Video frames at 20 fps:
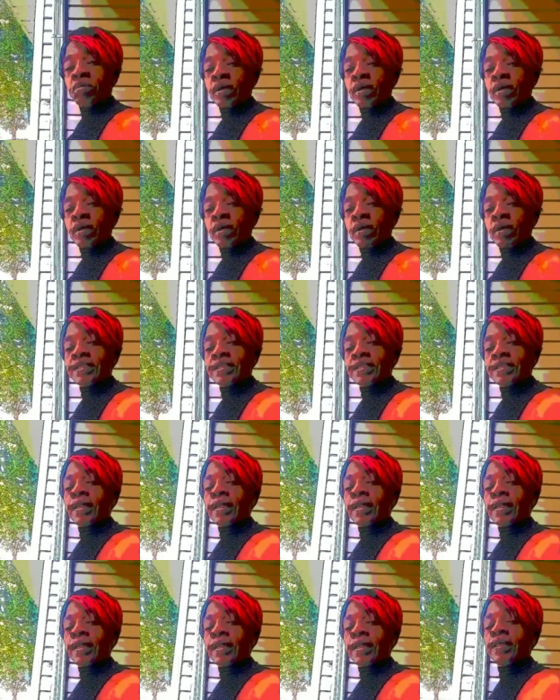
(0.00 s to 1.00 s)
understand
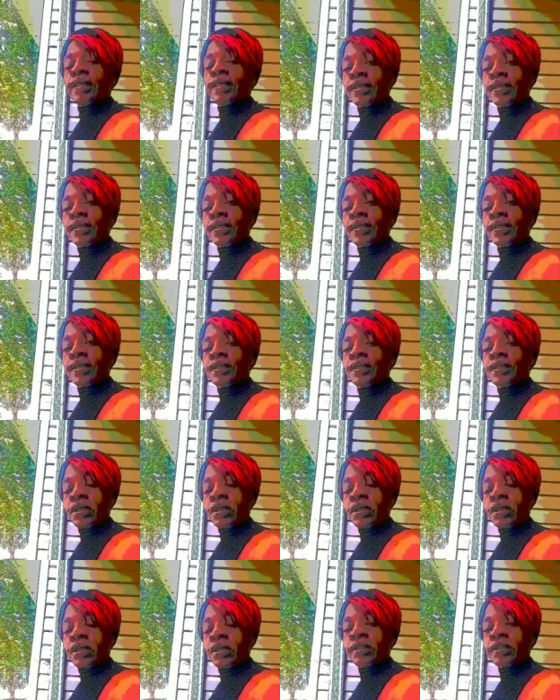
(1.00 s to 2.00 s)
this
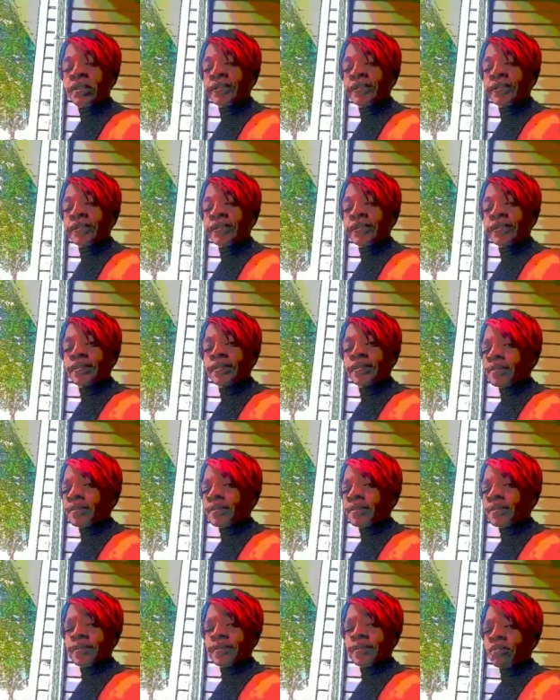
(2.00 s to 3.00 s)
independence.
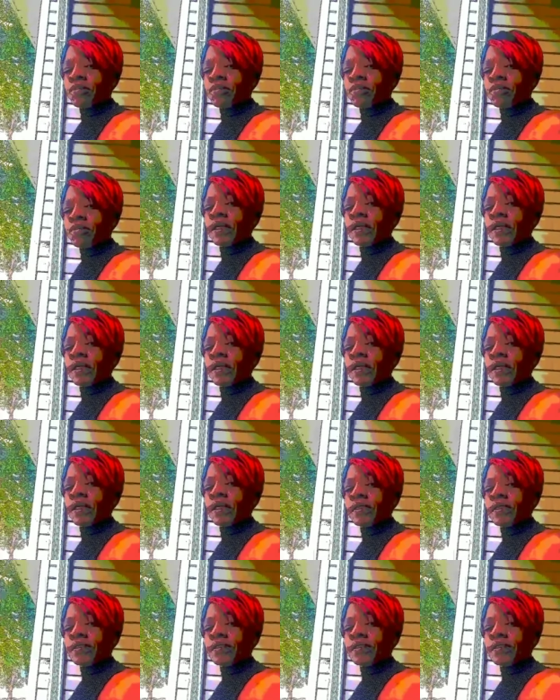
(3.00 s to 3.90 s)
I'm not seeing it.